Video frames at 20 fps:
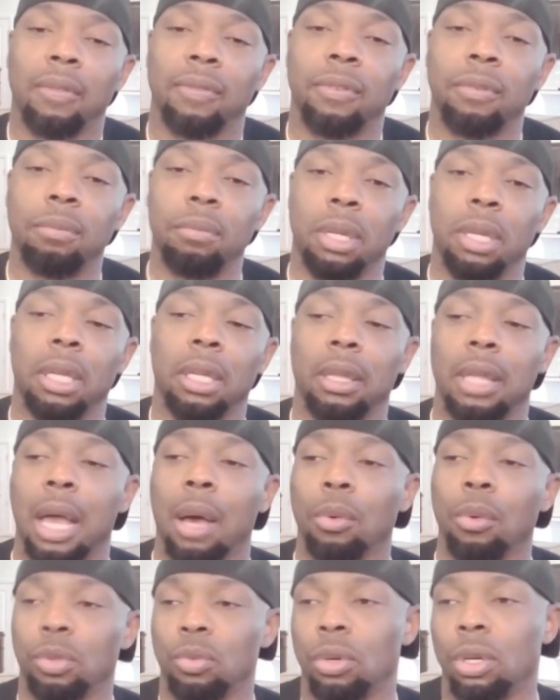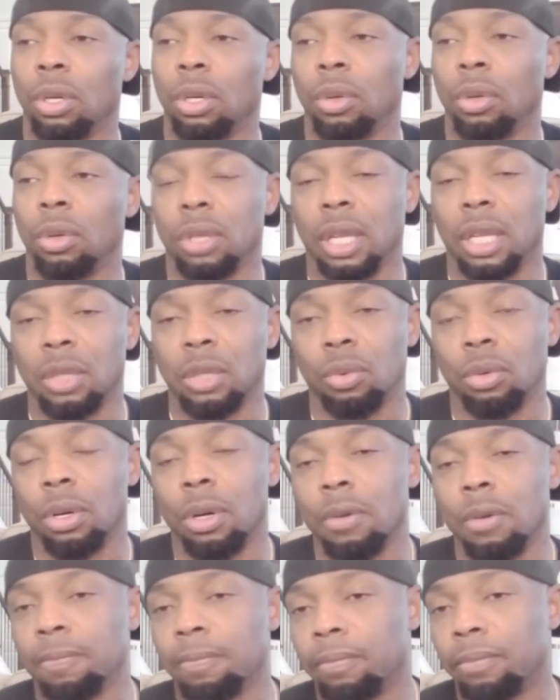And for me, that was one of those things
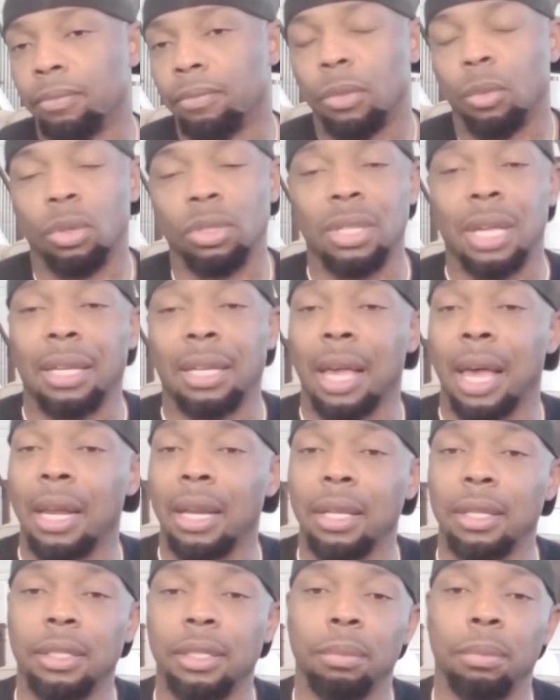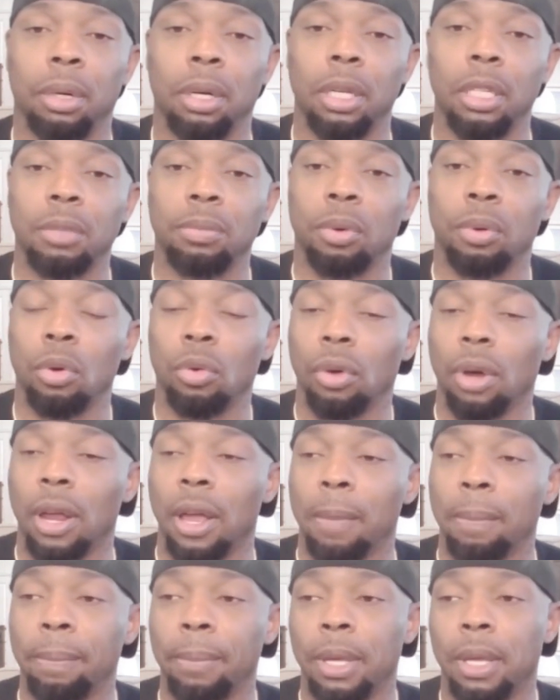where once I got into Buzz
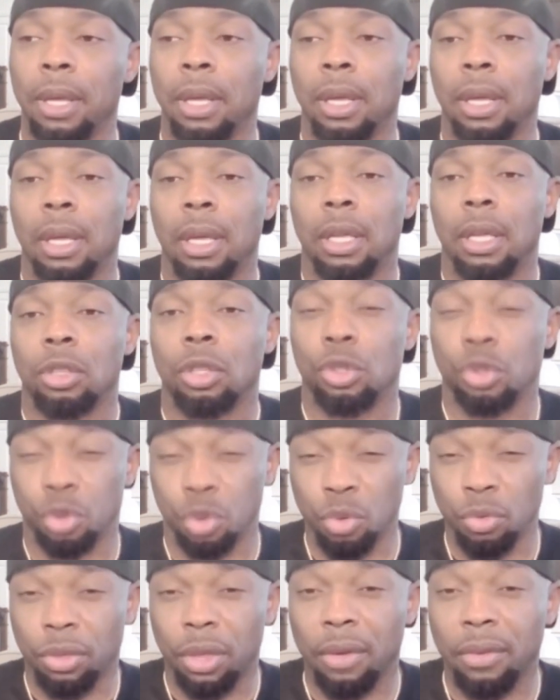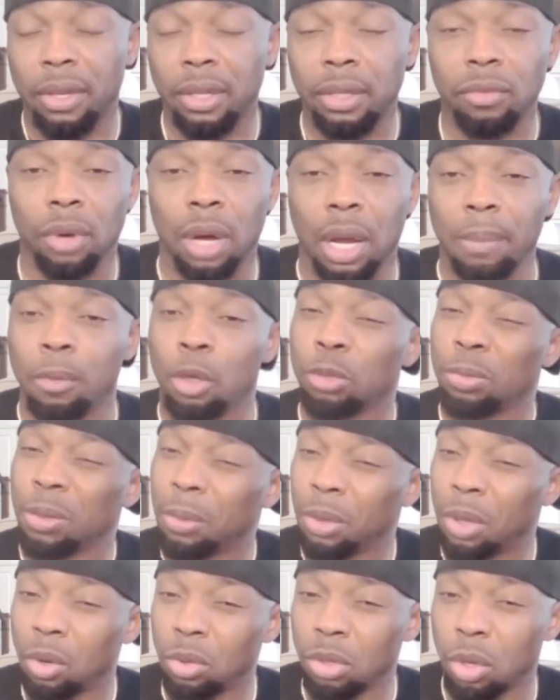program, the truth of it, right? Most
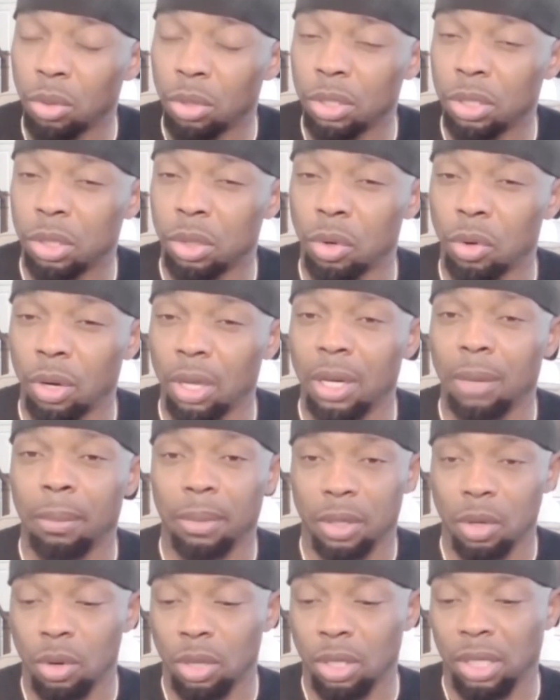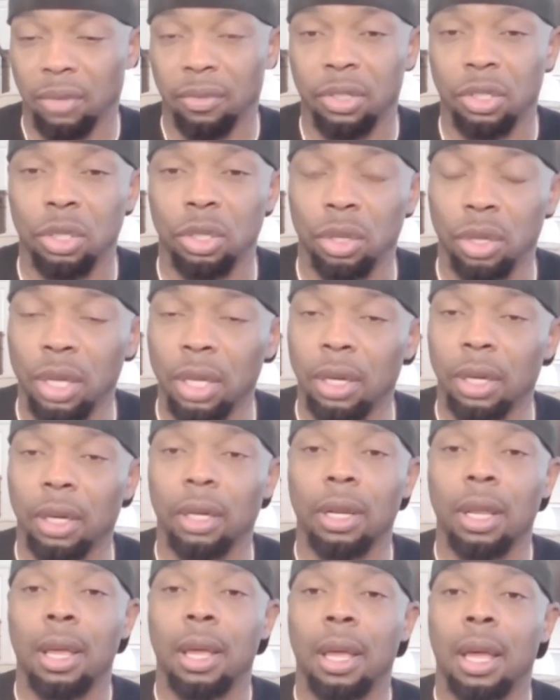people don't know this story, and I'm going to go ahead and give it to you
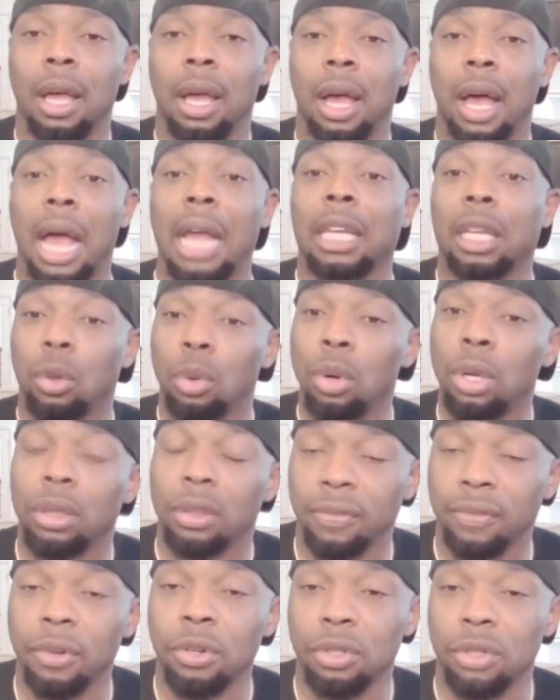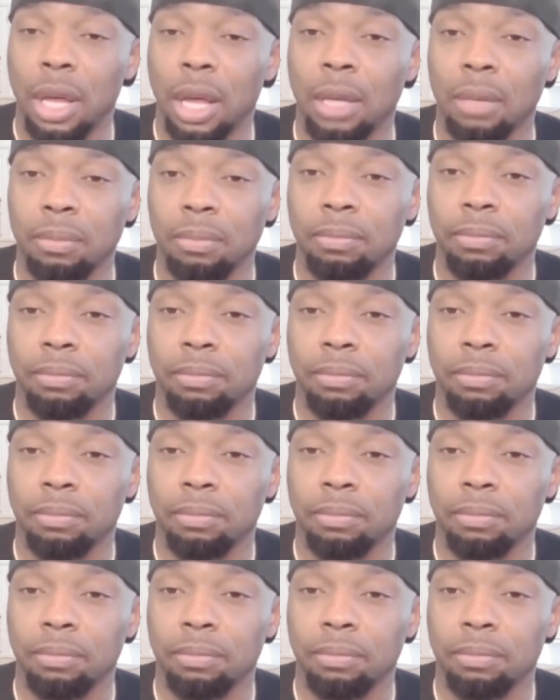here. I quit the first time.